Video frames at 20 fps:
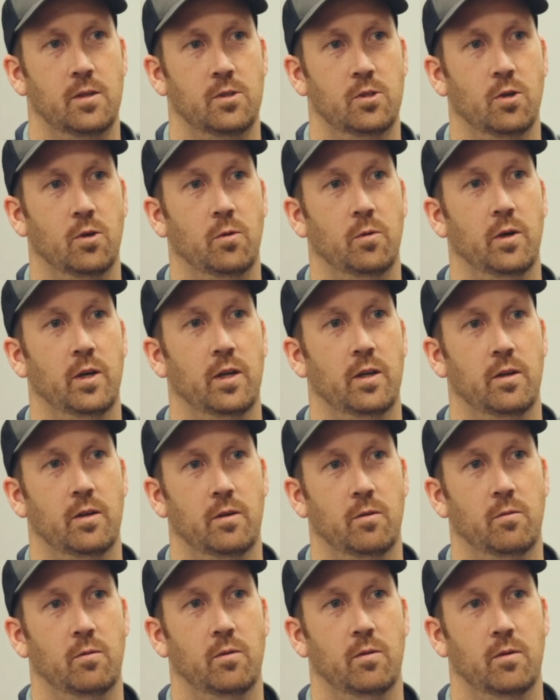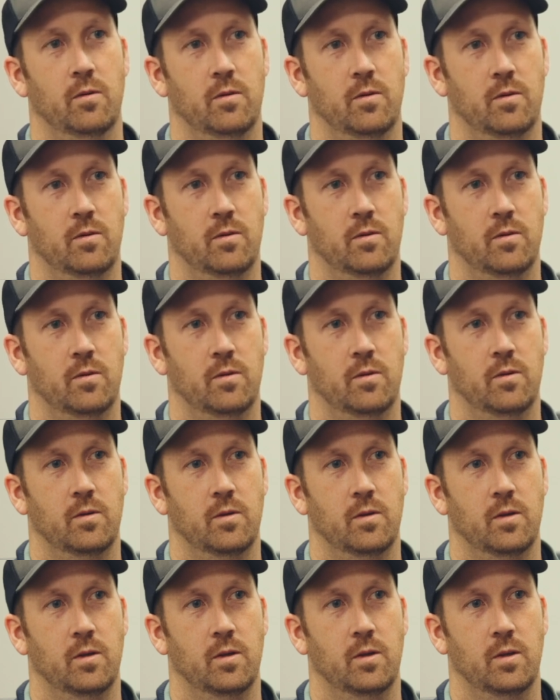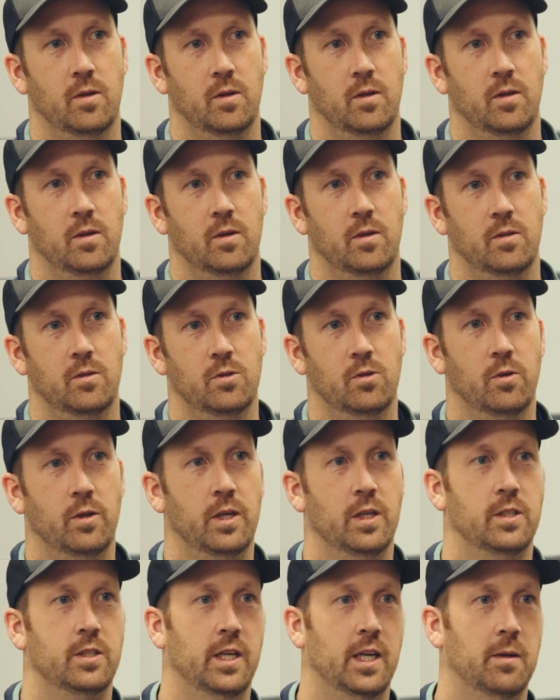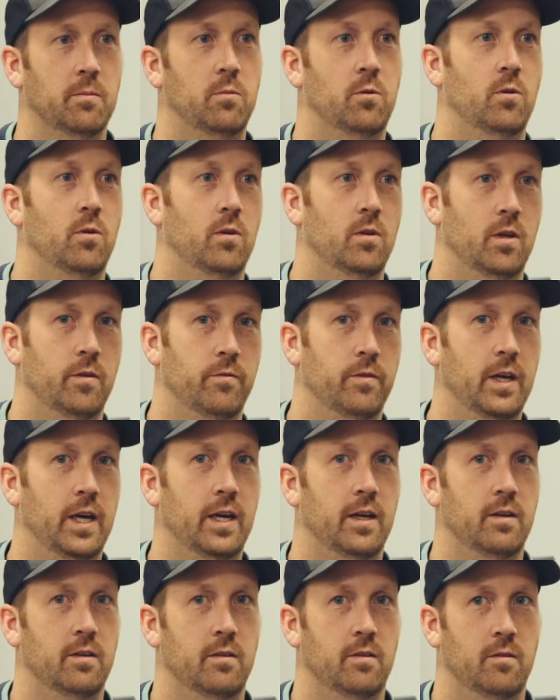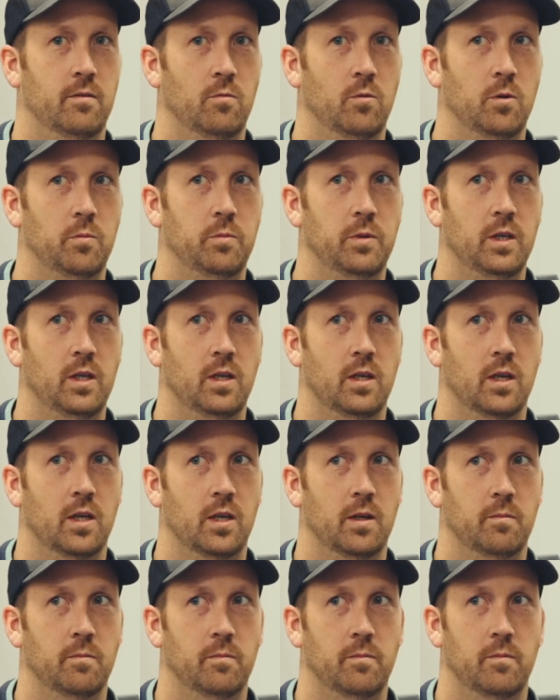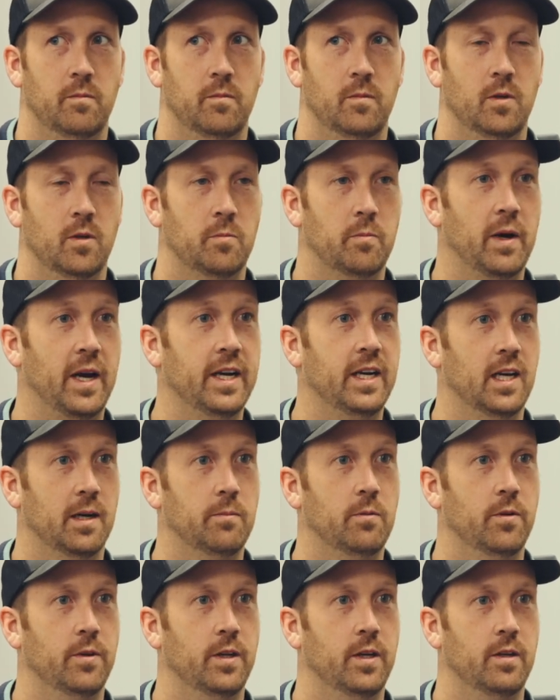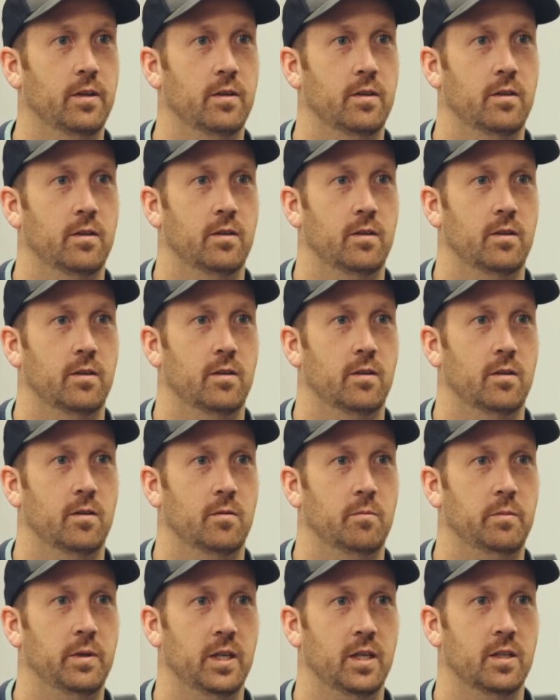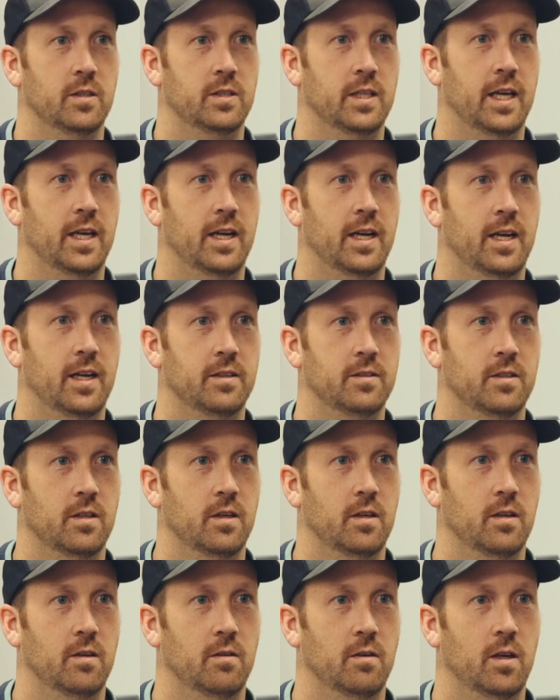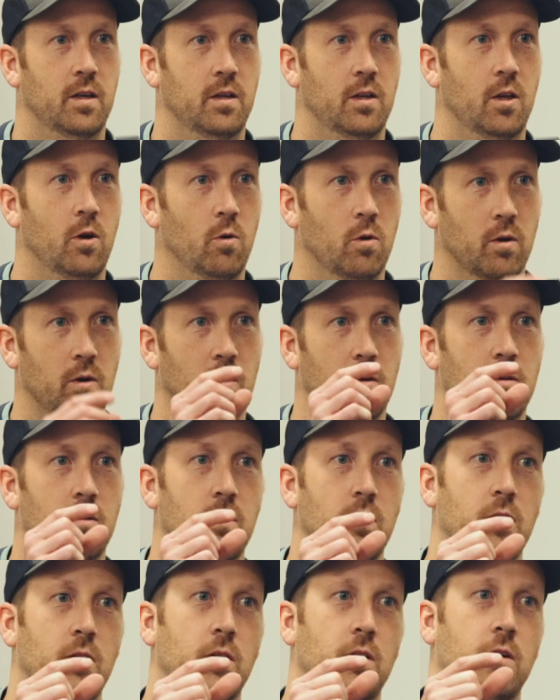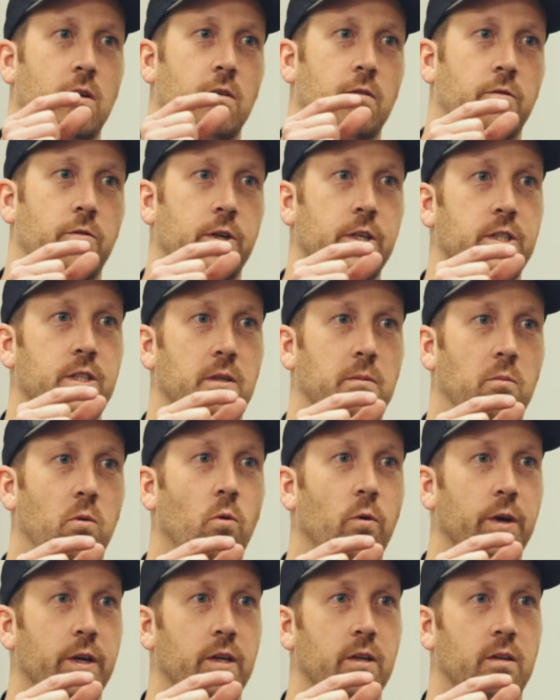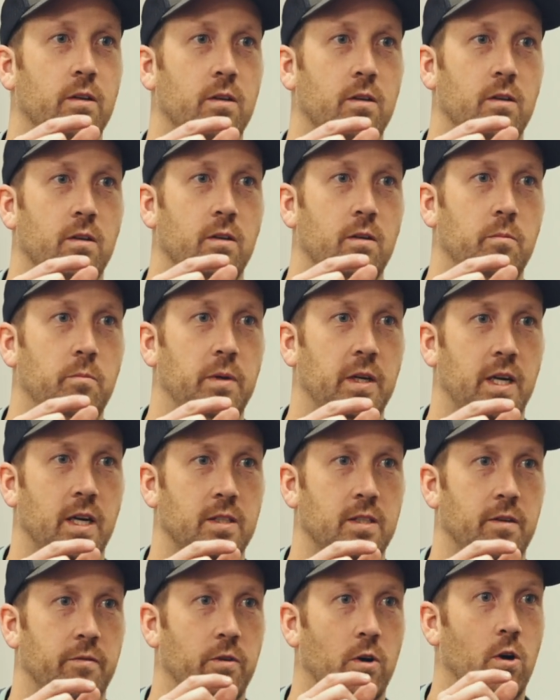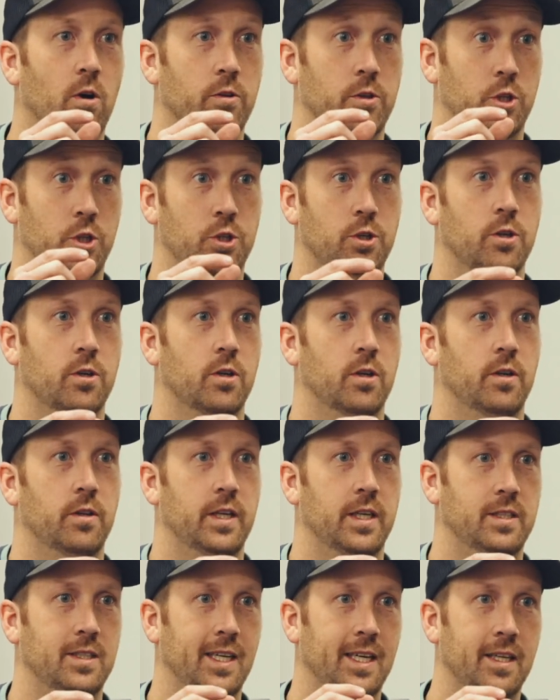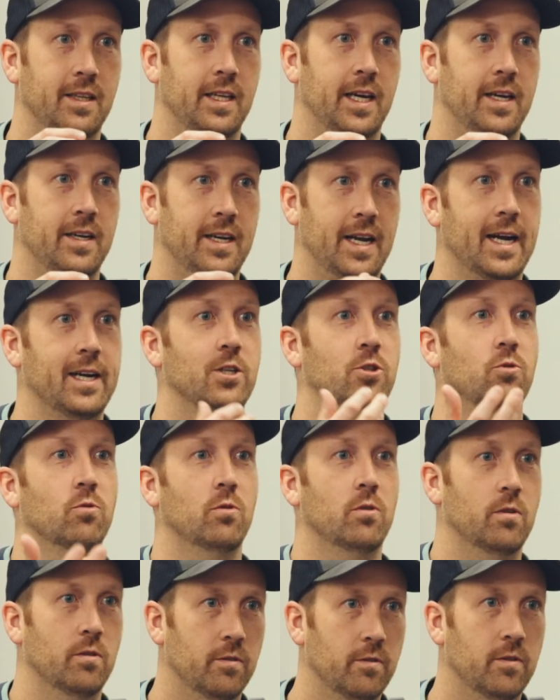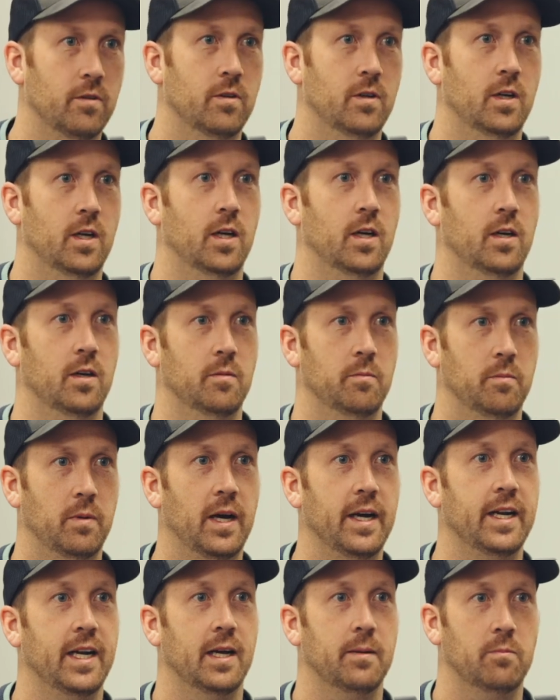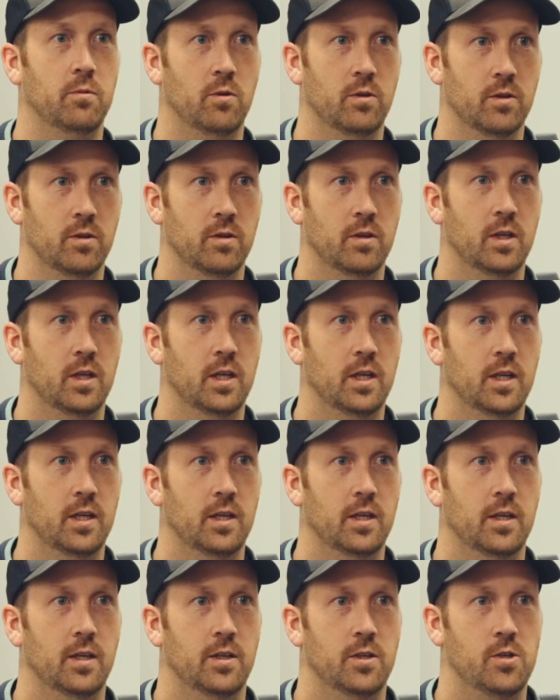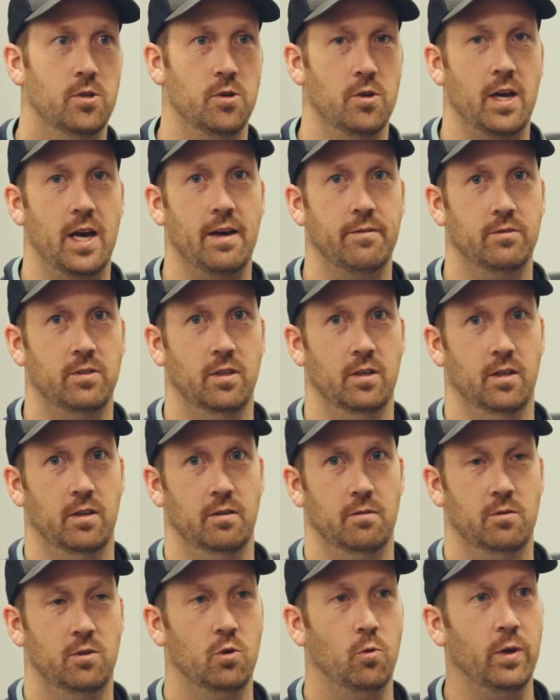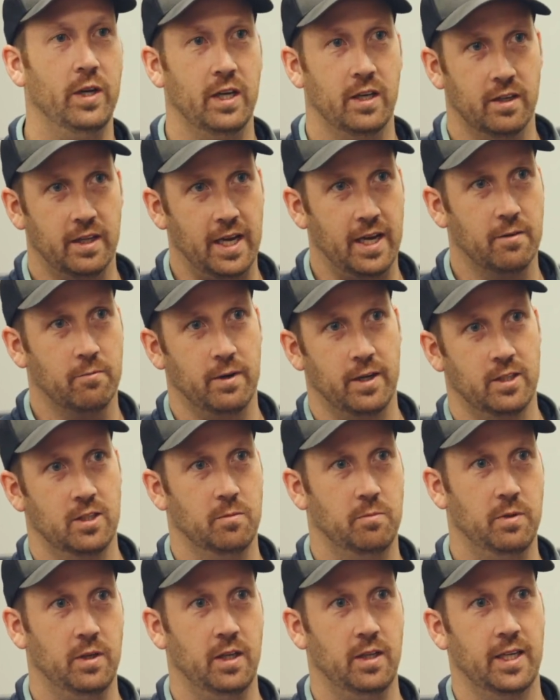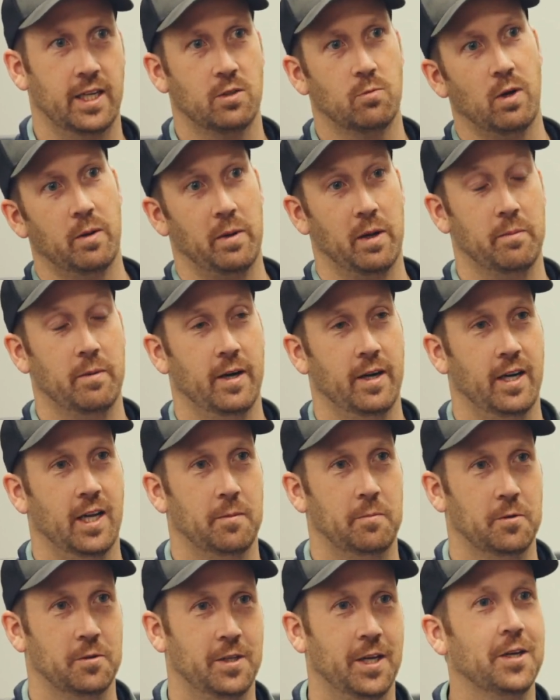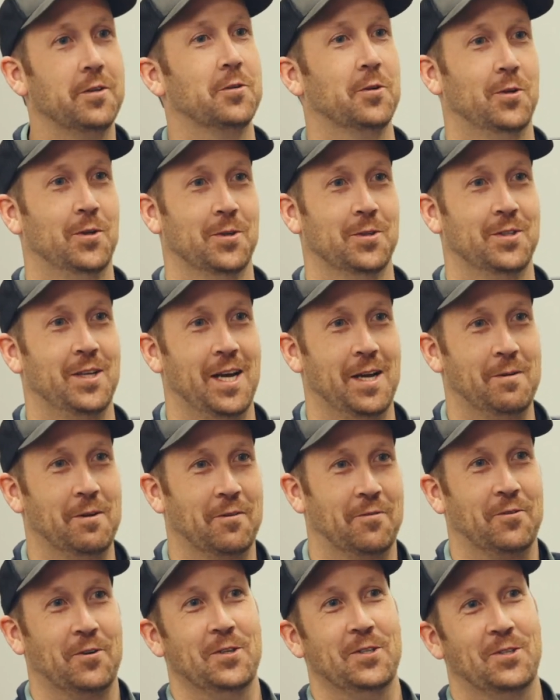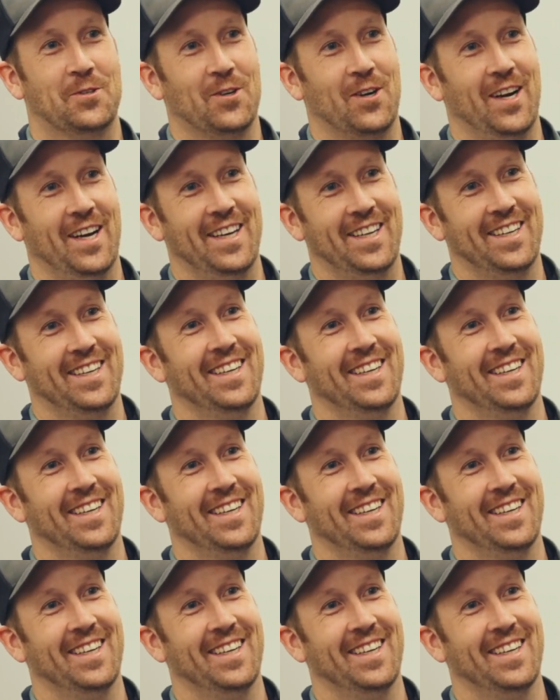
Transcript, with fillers: So, so, you, you have to change your, your recipe. So an example of that would be um, pineapple then. Yeah. Because that has a, a lower freezing point yeah. because of all the sugar that's in that natural uh, pineapple. Yep. So you have to tweak that recipe. That's why my pineapple takes a long time to freeze dry.